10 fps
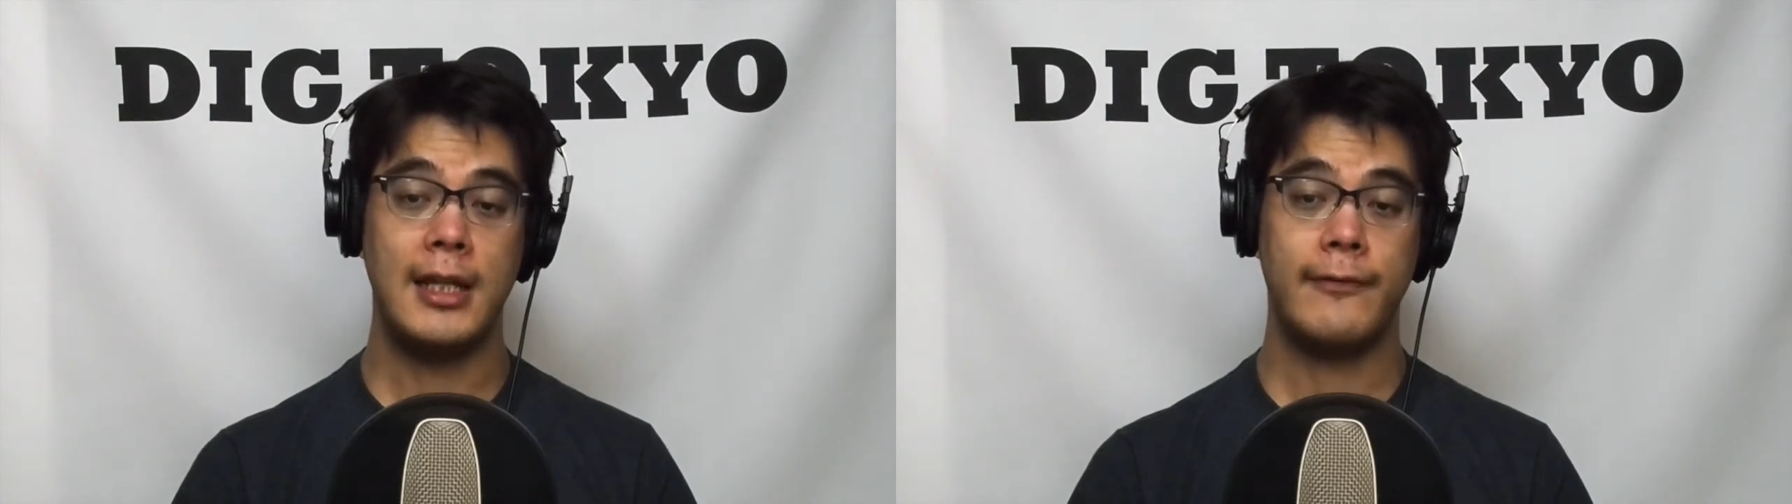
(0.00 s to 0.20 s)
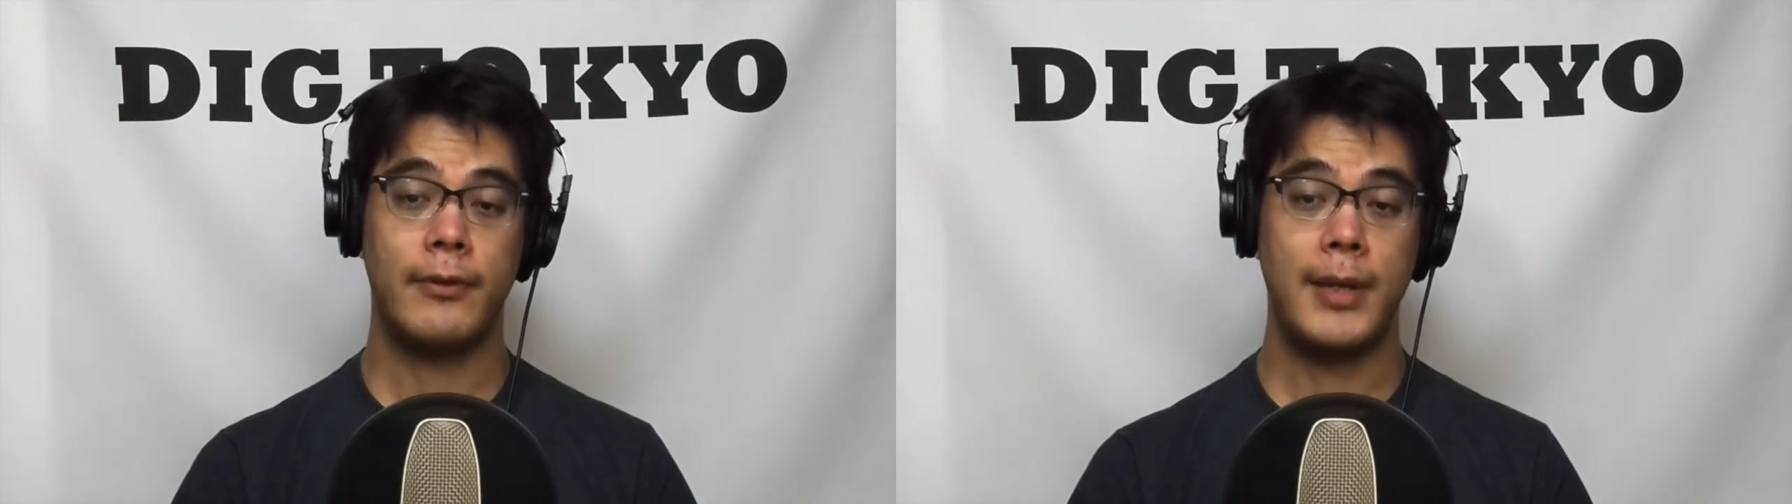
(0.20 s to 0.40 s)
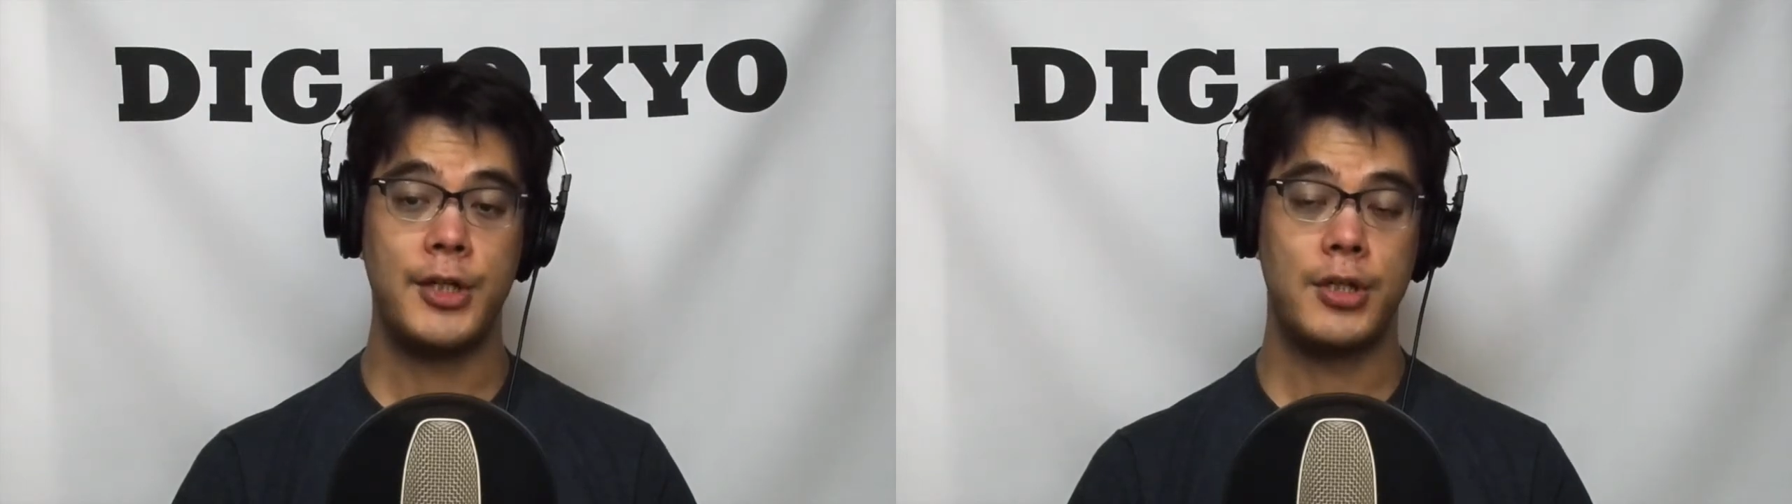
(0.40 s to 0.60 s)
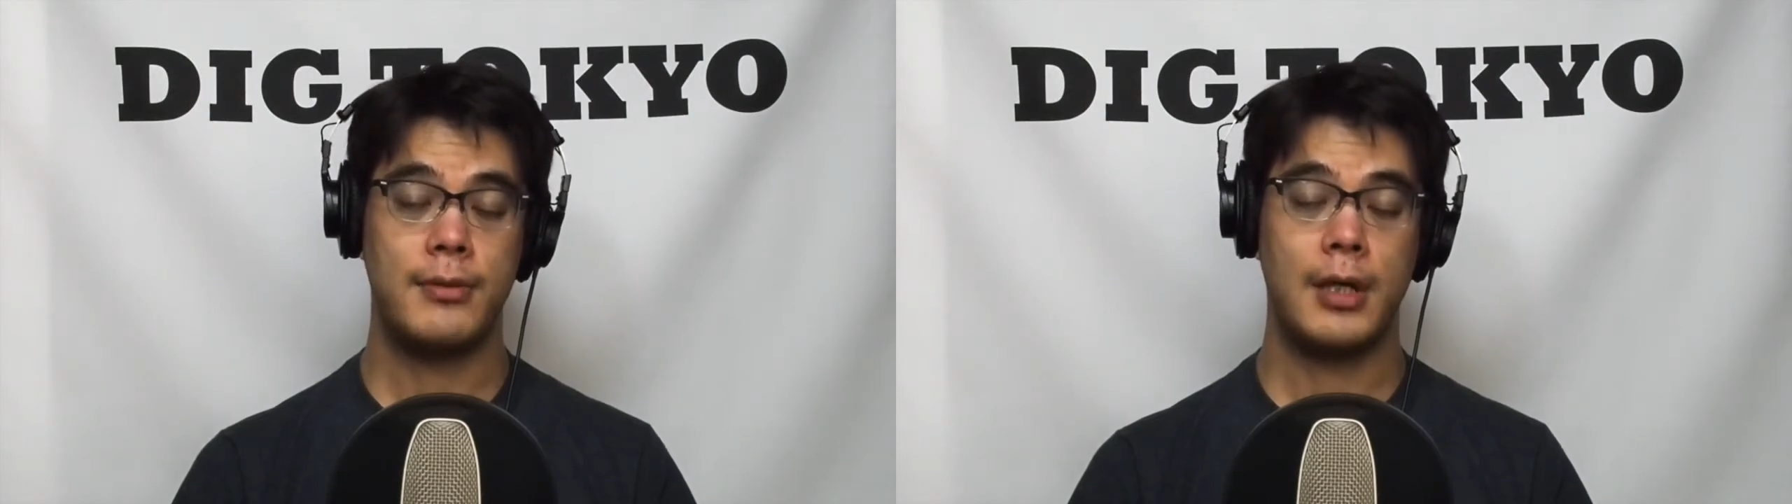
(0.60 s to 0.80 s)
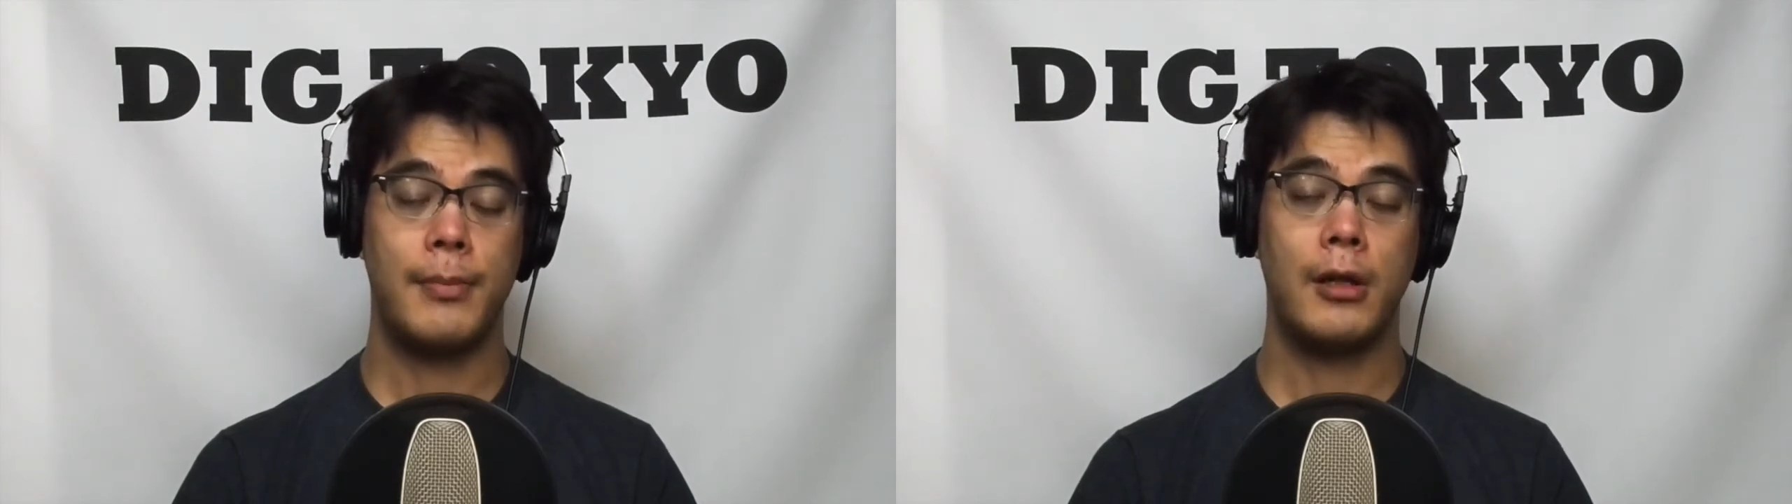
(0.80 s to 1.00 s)

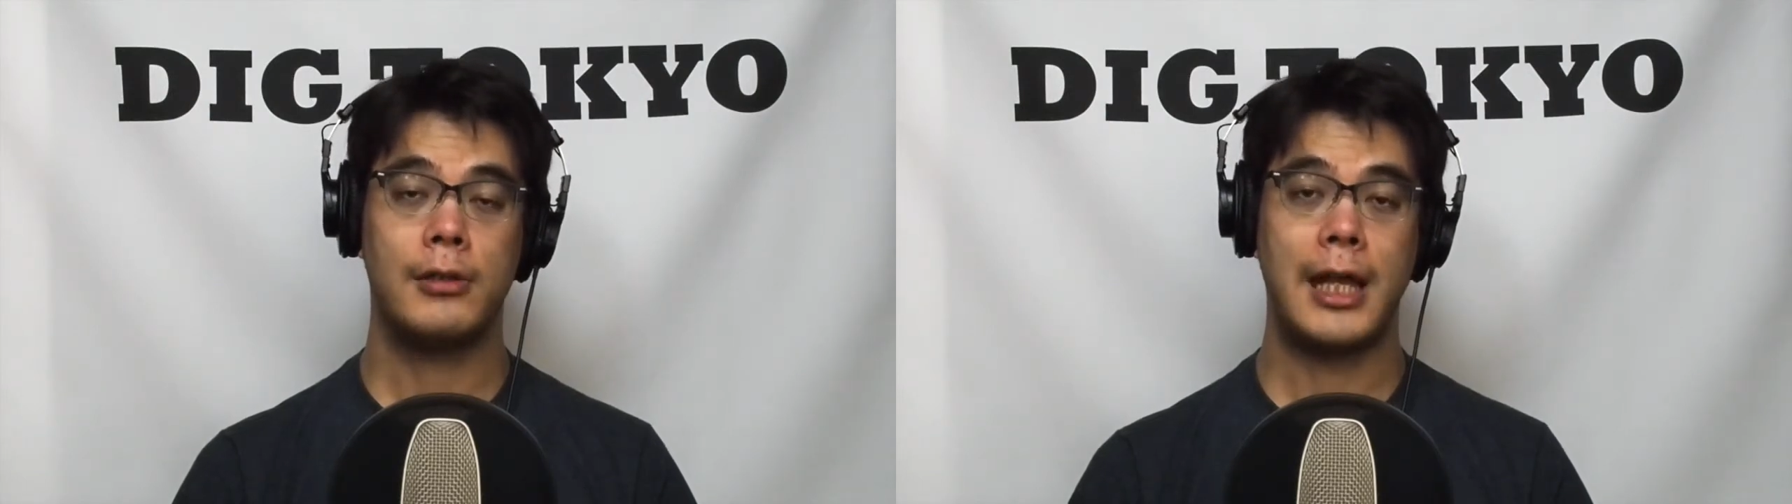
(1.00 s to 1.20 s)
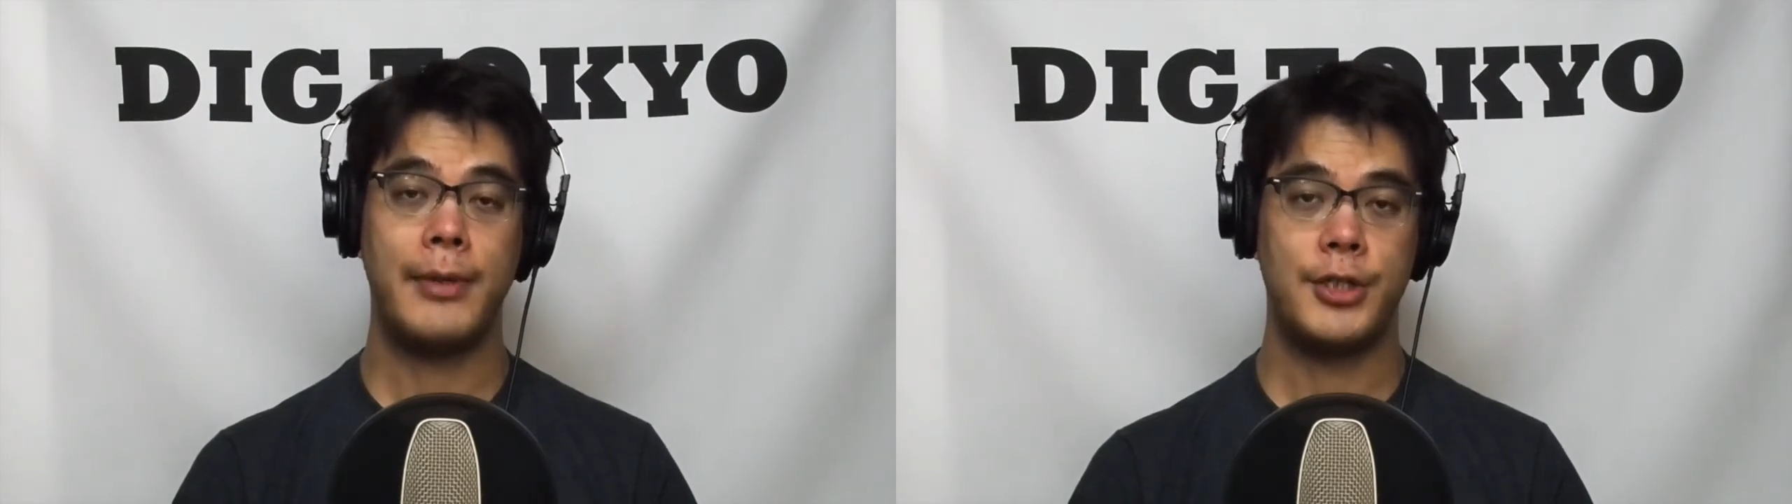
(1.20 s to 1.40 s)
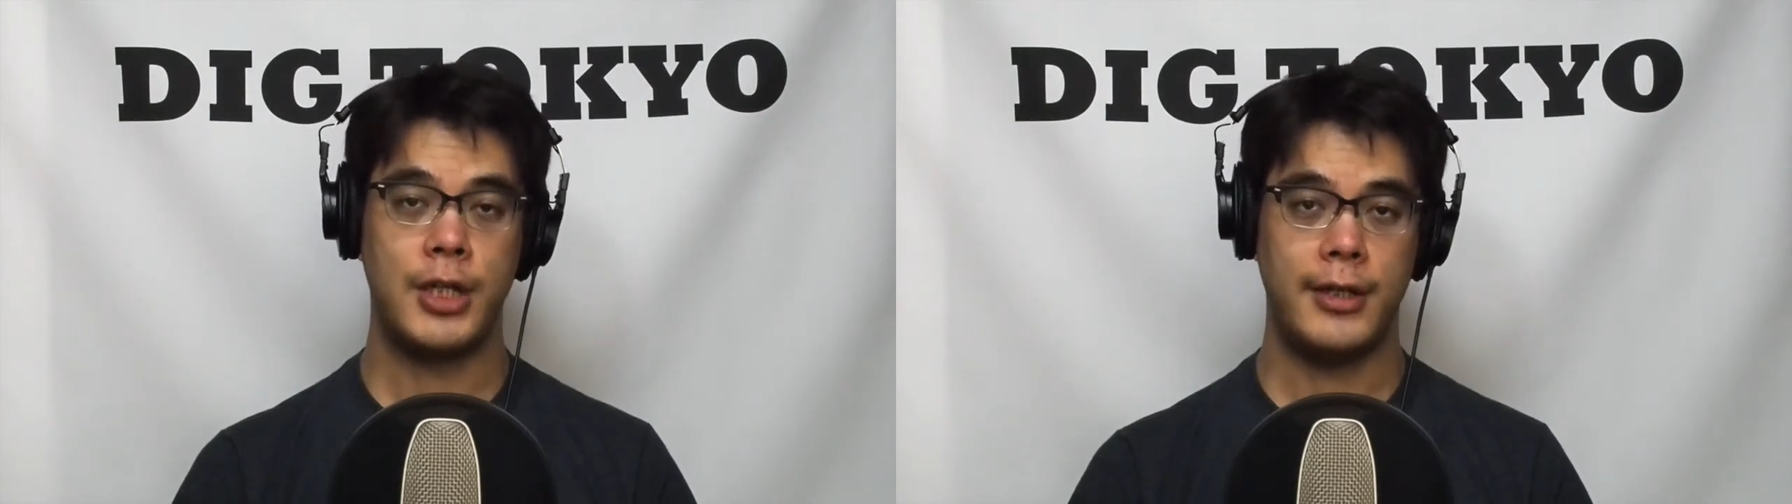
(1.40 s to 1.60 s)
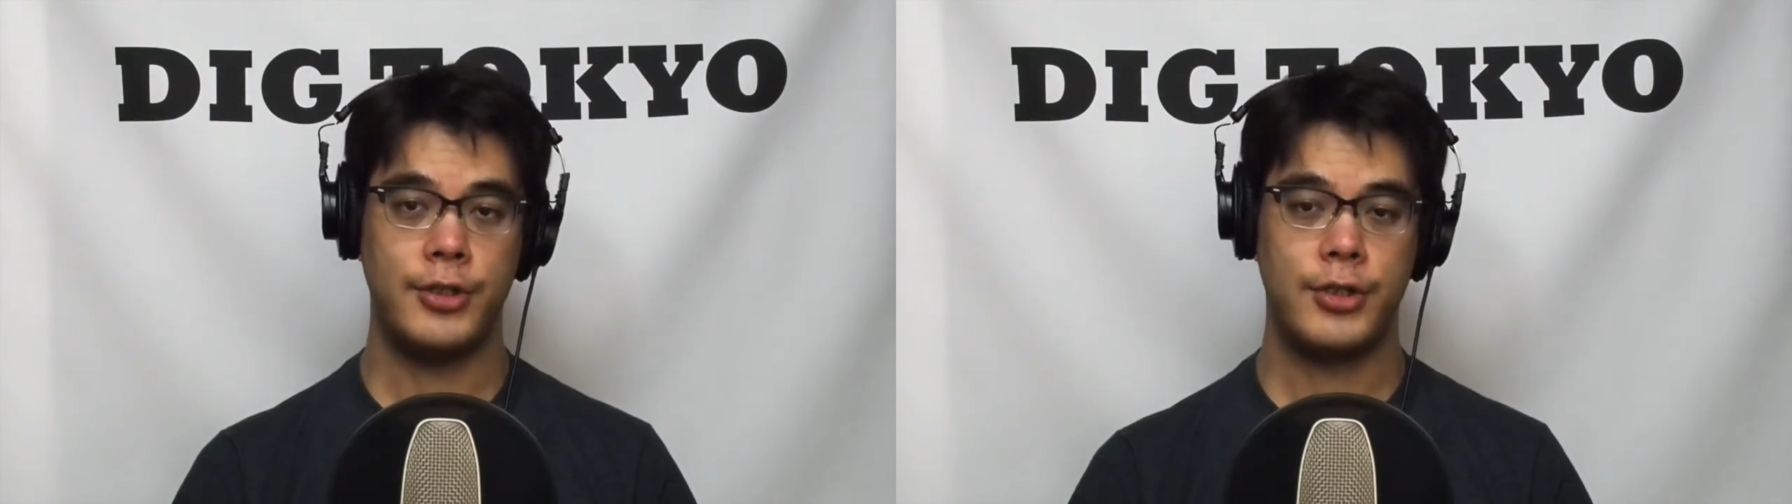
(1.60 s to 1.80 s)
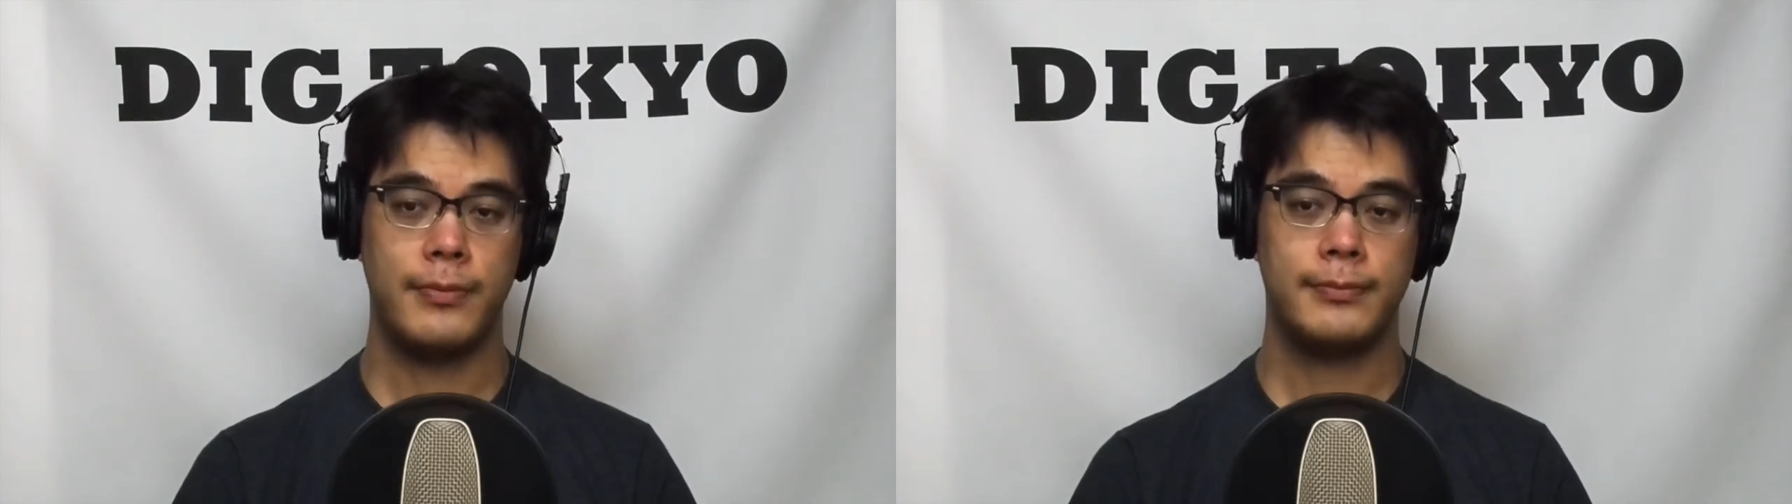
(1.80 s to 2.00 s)
information about climate
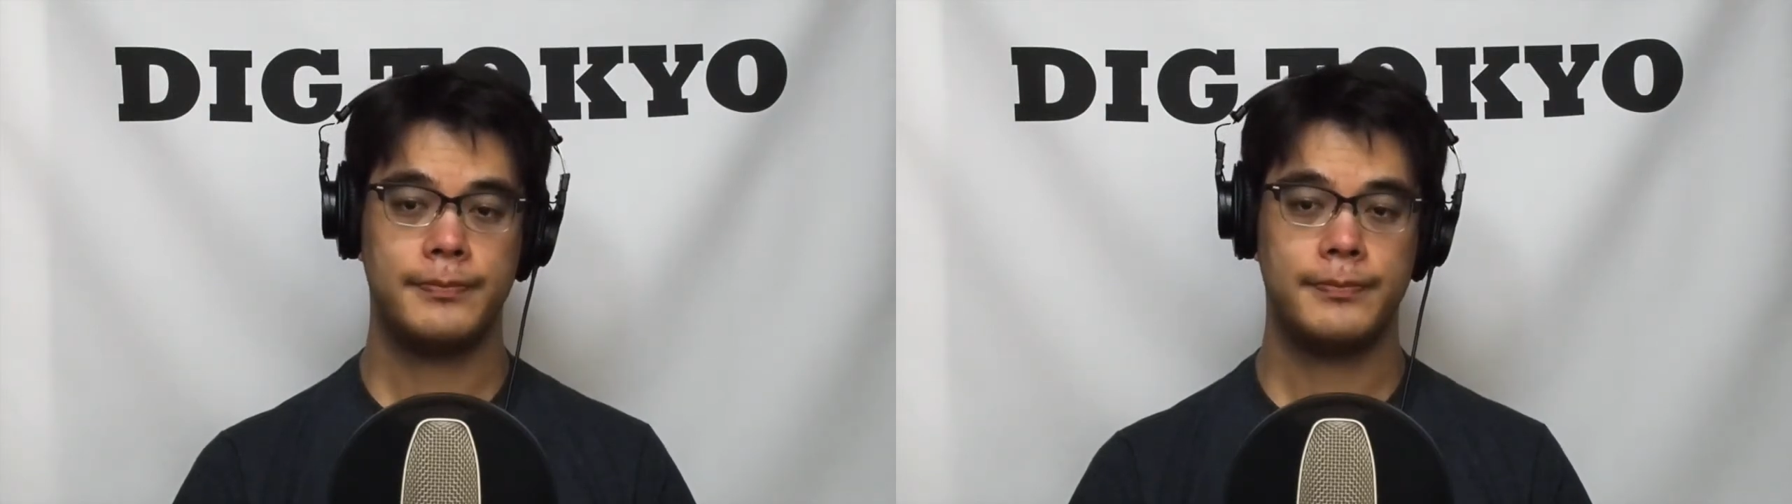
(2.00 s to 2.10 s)
change.